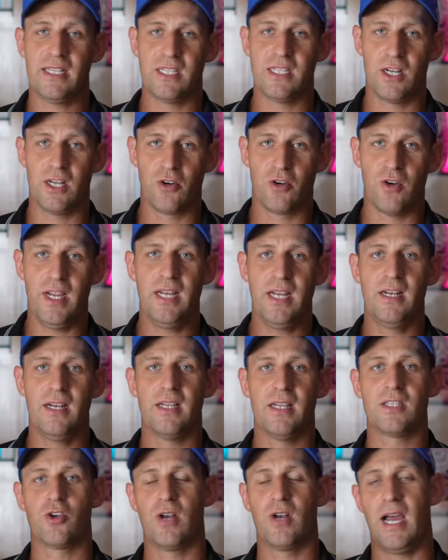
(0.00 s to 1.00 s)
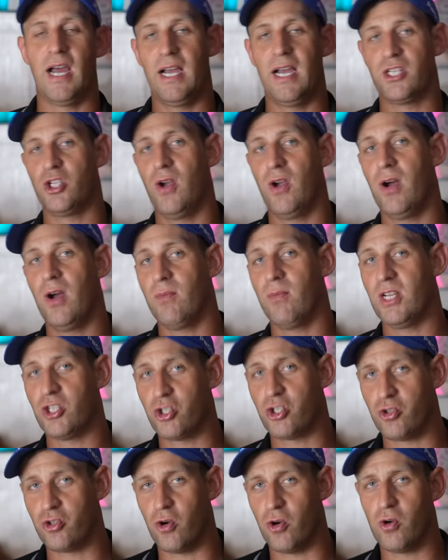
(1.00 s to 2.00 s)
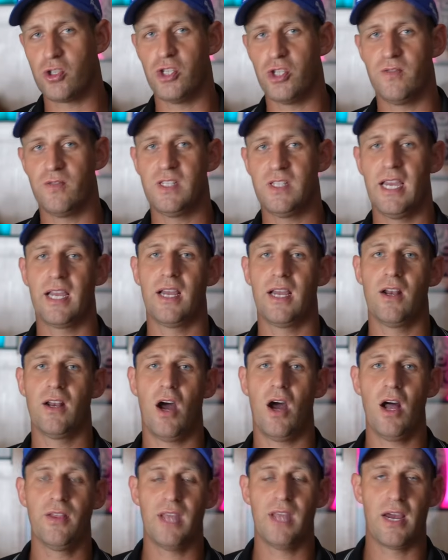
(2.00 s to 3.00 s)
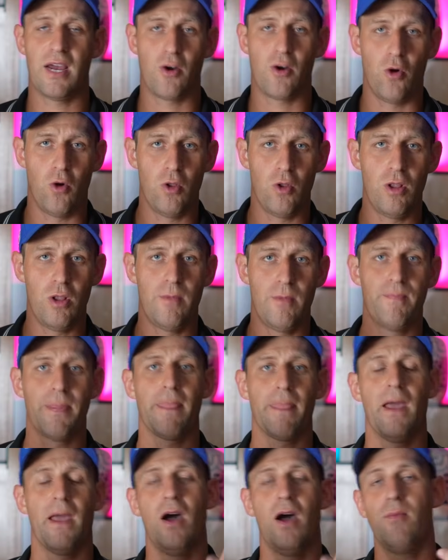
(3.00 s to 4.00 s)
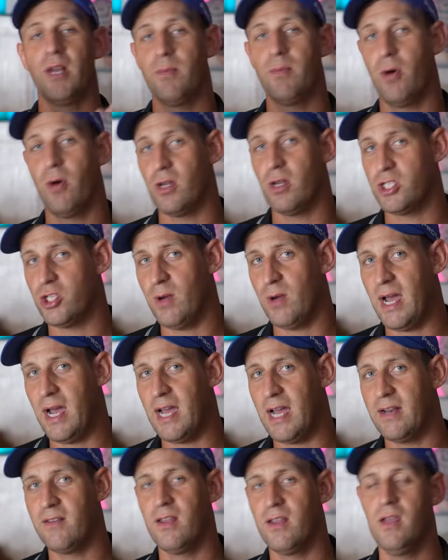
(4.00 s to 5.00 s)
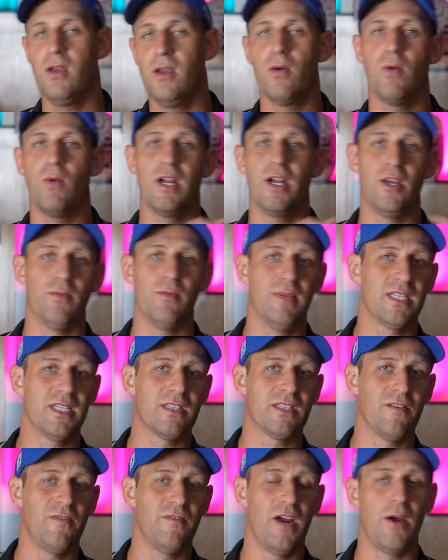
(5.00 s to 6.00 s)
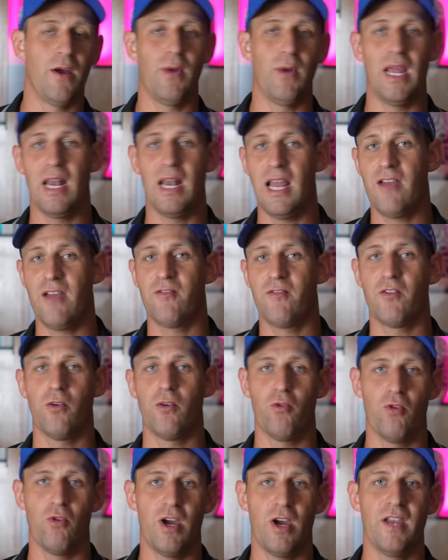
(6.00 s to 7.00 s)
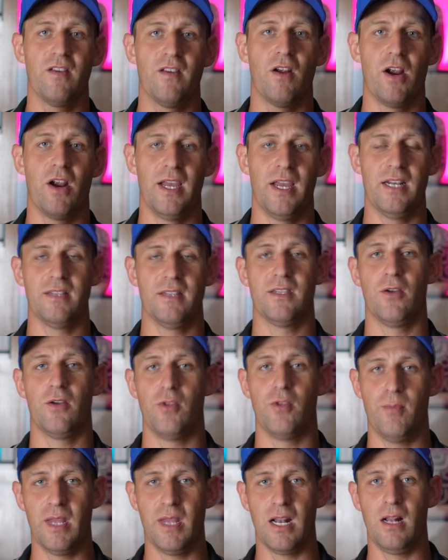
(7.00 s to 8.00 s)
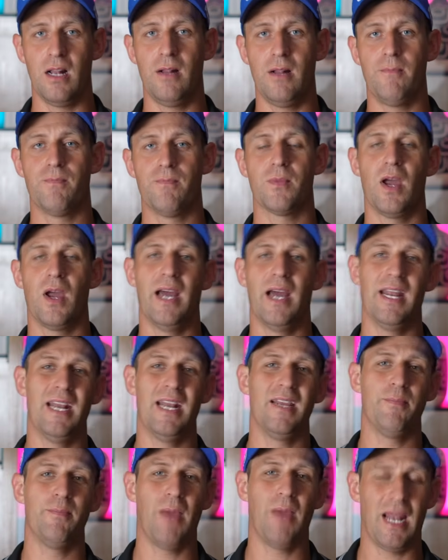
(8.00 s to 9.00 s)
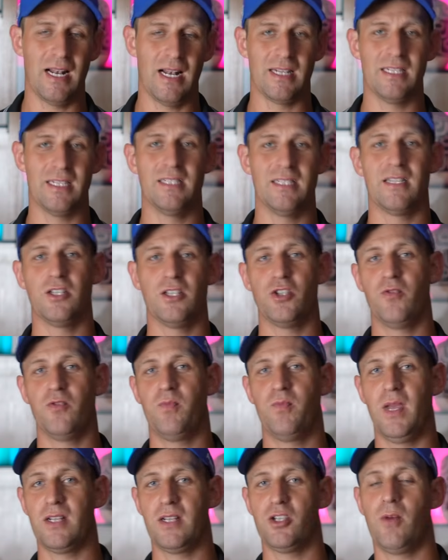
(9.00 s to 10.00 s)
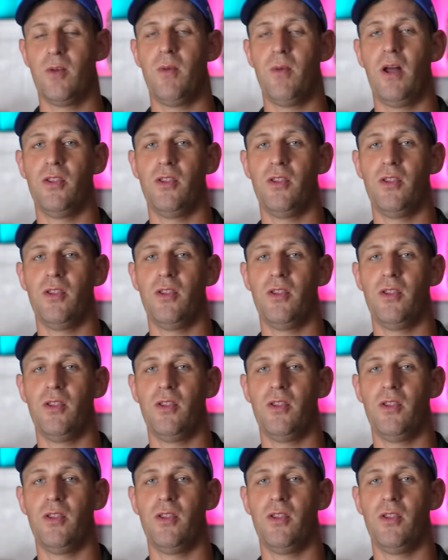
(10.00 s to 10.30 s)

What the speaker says: to the green, it's going to ask you how many strokes you've taken on that hole, how many putts you had, whether you missed the fairway left, right, or hit it down the middle, and any penalties that you've picked up on